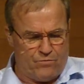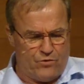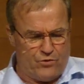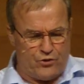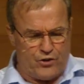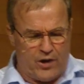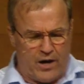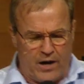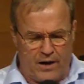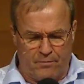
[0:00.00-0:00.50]

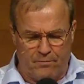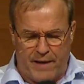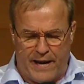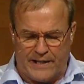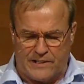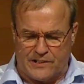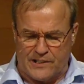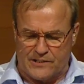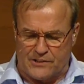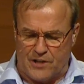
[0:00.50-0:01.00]
John
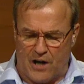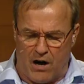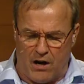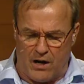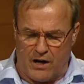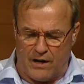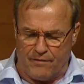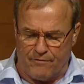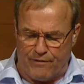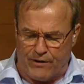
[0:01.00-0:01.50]
makes a,
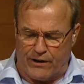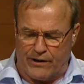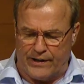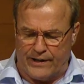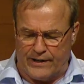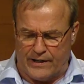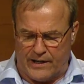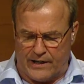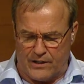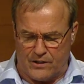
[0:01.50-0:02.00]
a
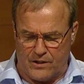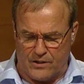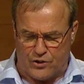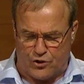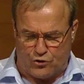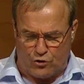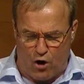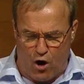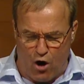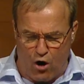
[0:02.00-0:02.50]
very uh,
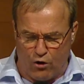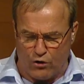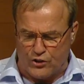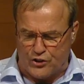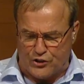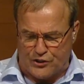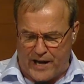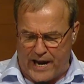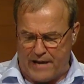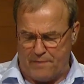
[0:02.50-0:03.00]
strong
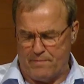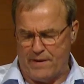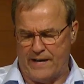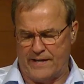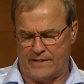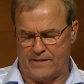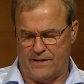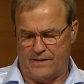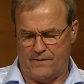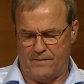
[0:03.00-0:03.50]

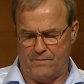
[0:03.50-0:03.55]
statement